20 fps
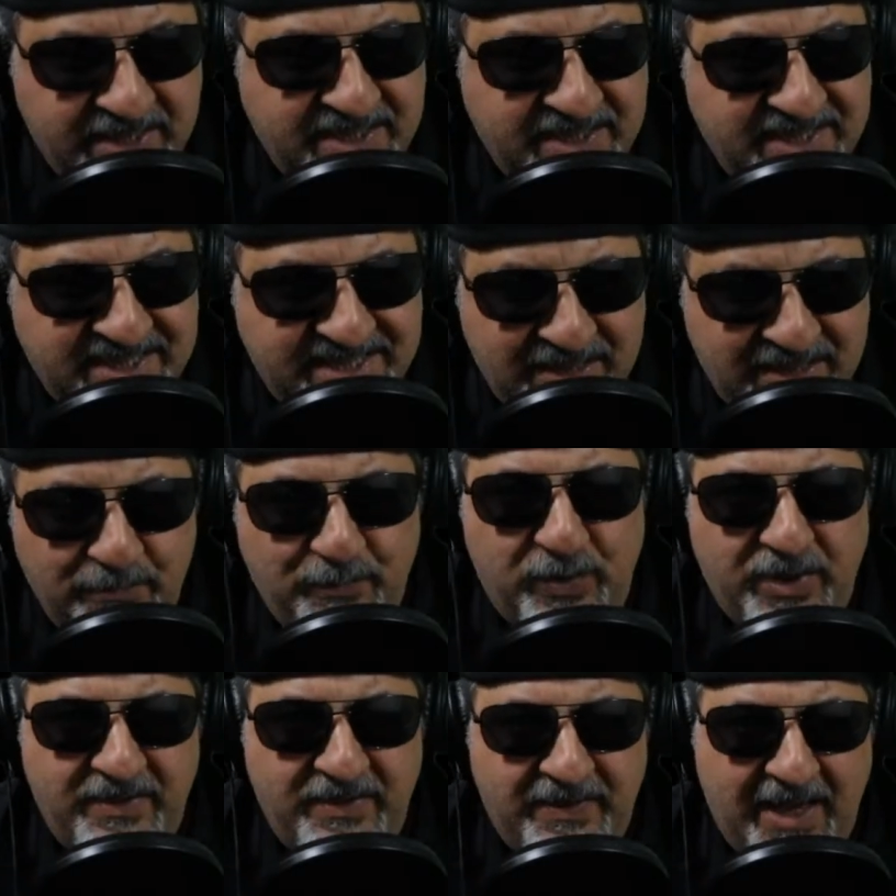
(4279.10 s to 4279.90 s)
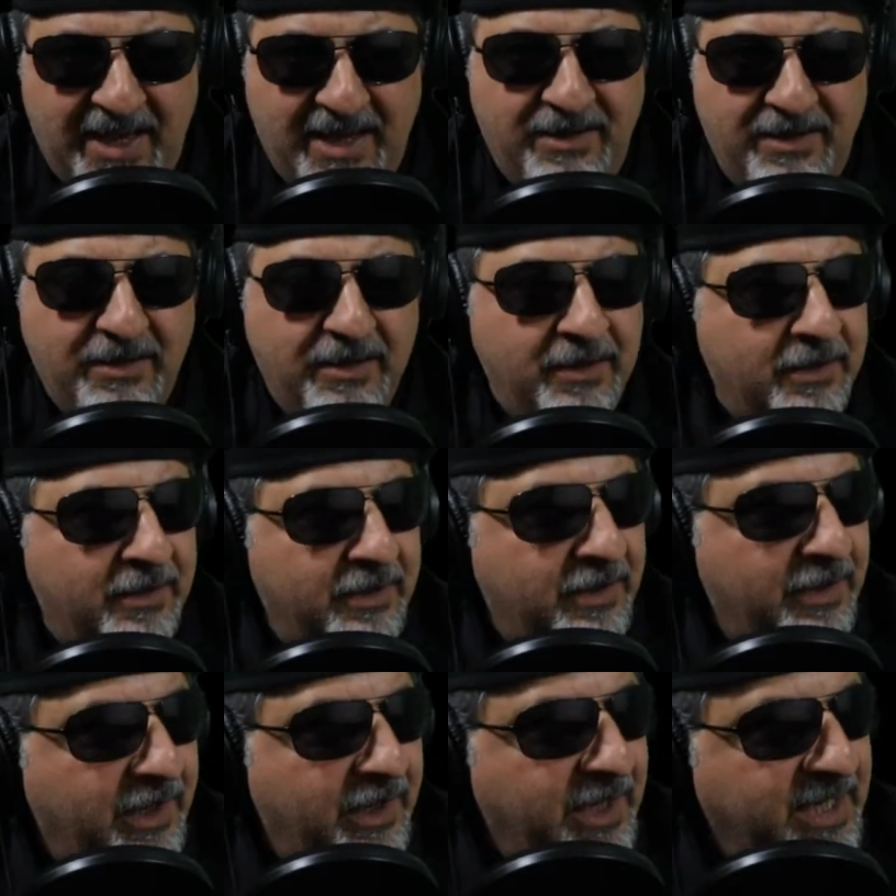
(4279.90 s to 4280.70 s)
simply that
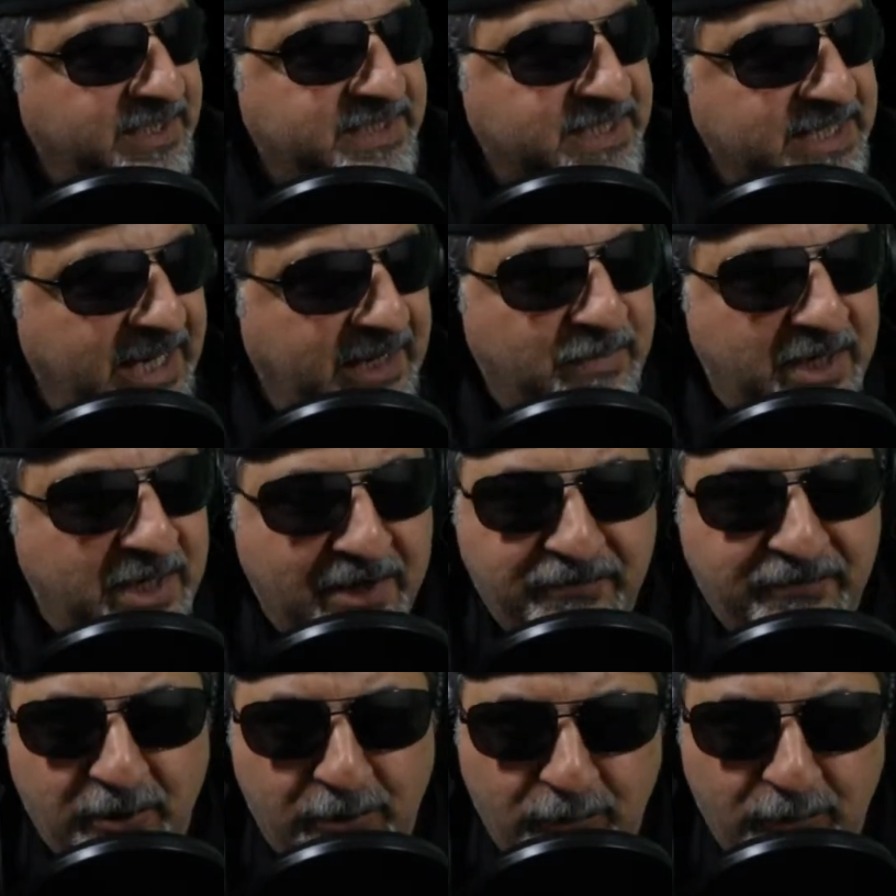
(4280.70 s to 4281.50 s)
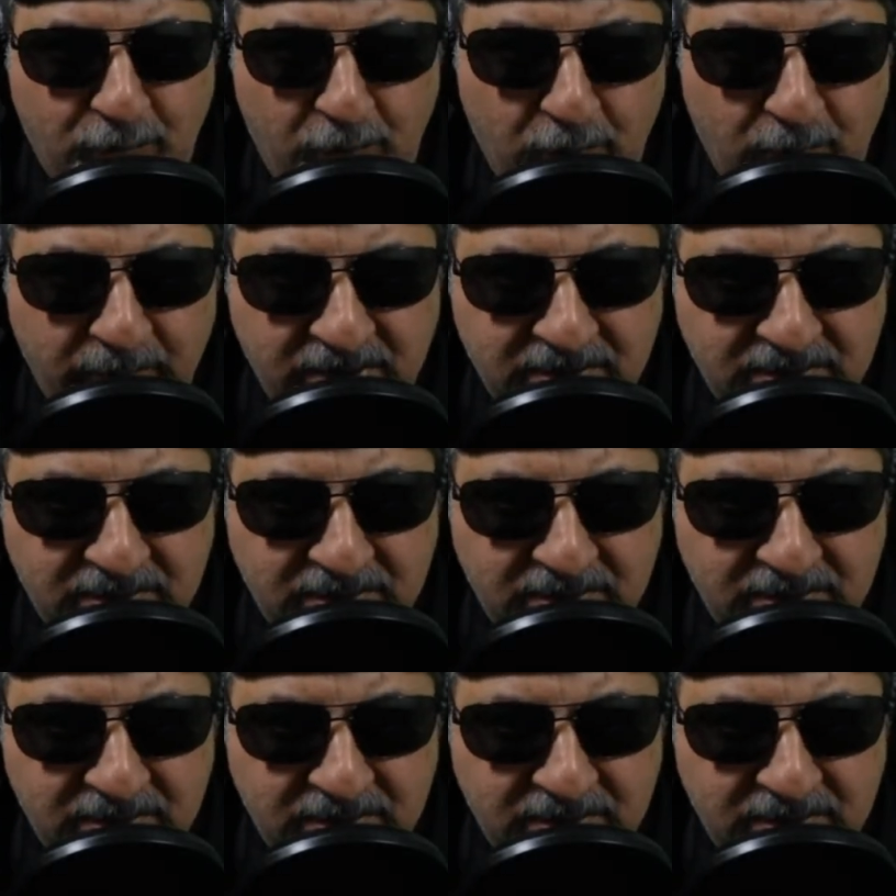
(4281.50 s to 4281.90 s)
it's named after a Roman